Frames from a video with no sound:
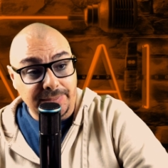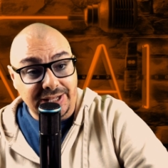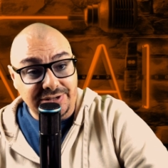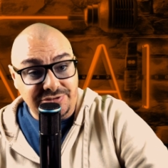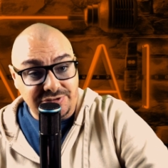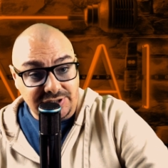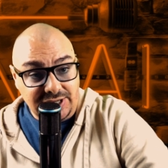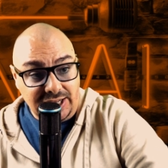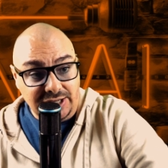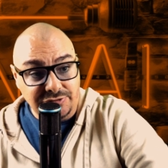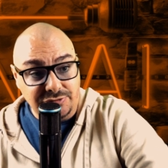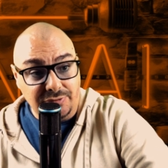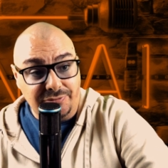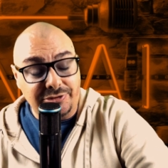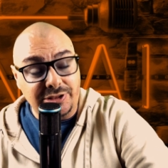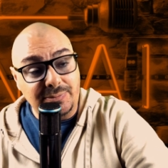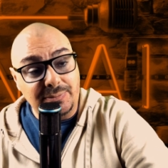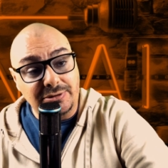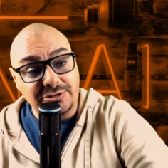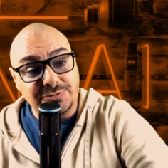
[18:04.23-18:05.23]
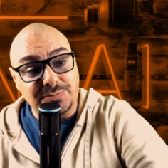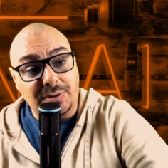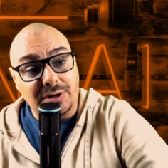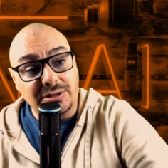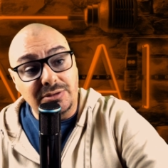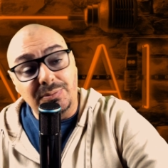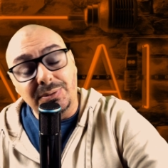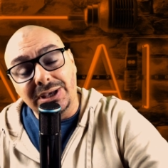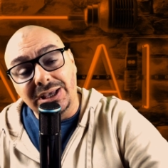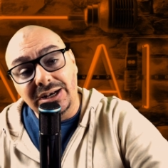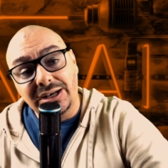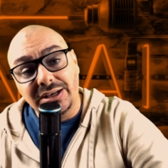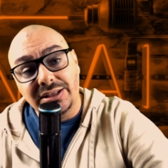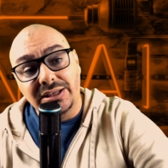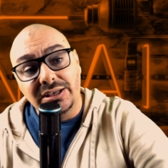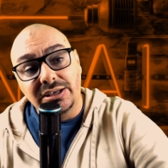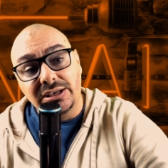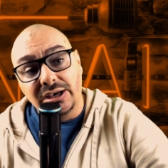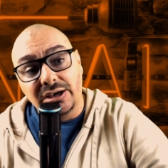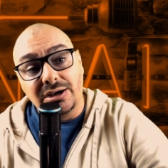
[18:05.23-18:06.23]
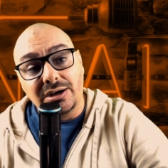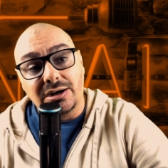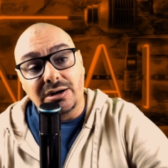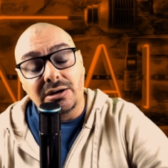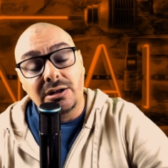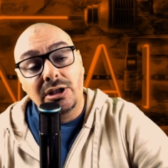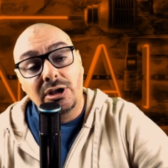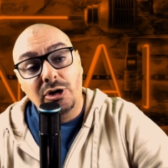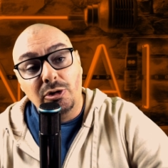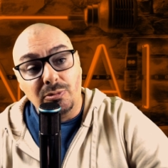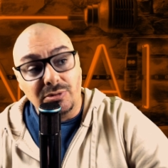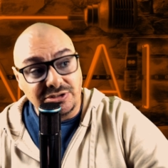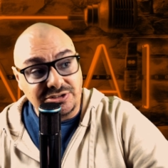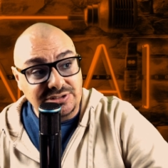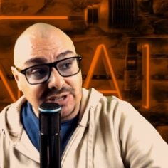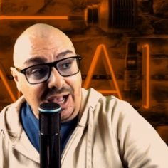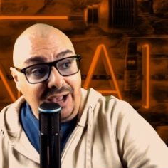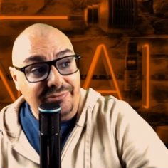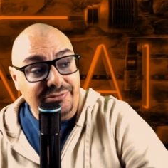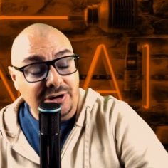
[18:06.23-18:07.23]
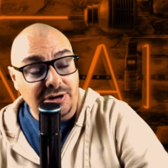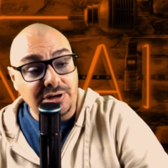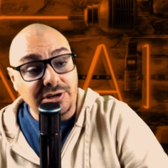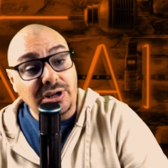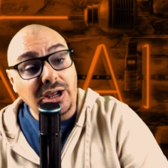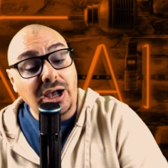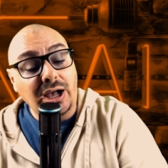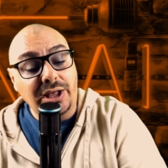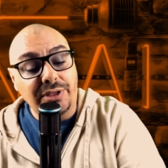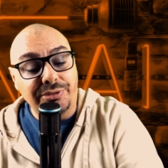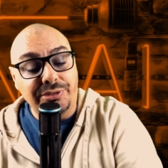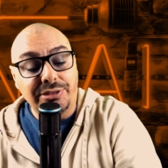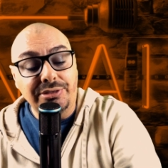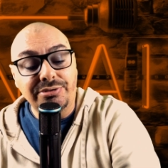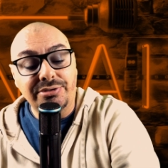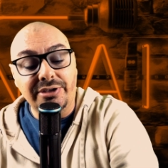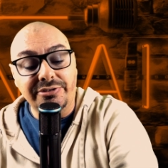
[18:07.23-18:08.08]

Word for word: That schedule, for the most part, at the beginning of the year was not very good.